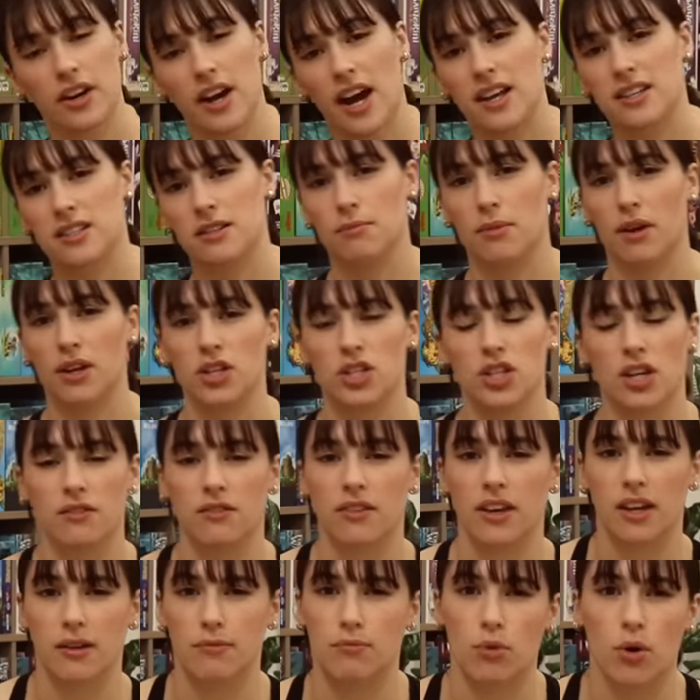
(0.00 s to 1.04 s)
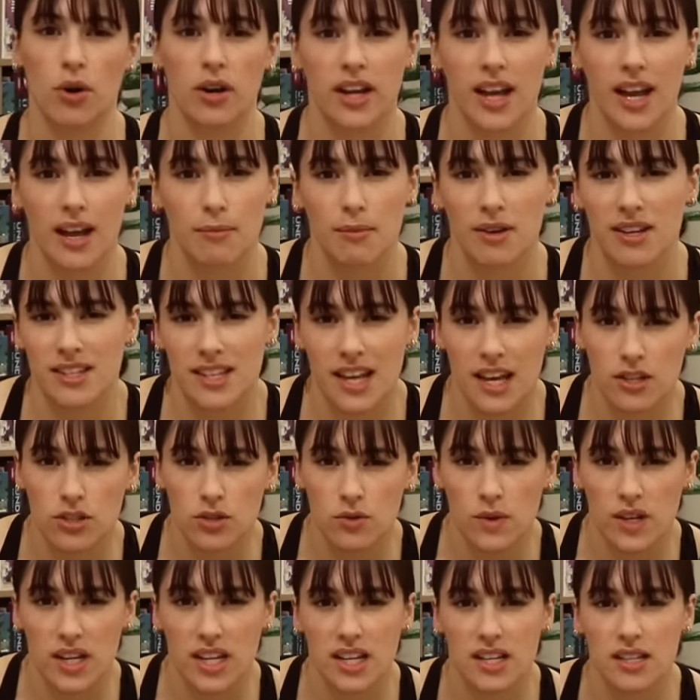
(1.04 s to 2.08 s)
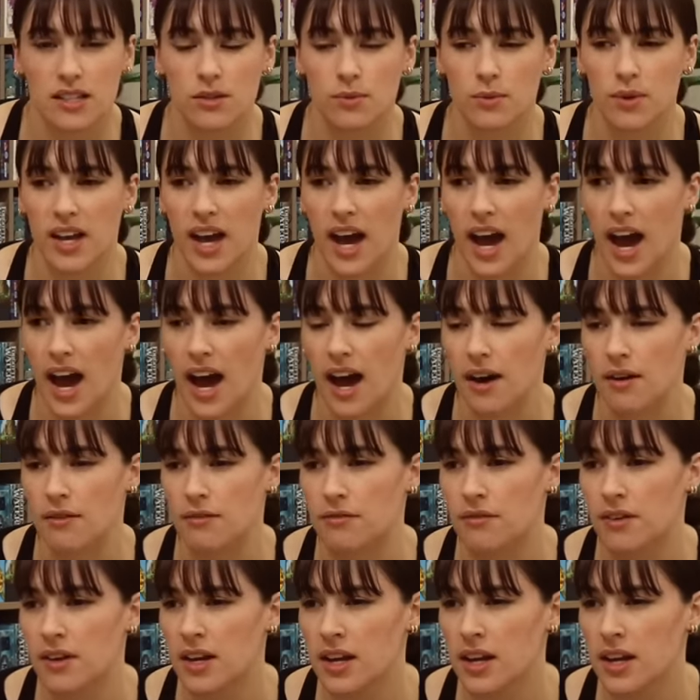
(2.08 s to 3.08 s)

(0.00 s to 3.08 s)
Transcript: has a bunch of like board game accessories. We have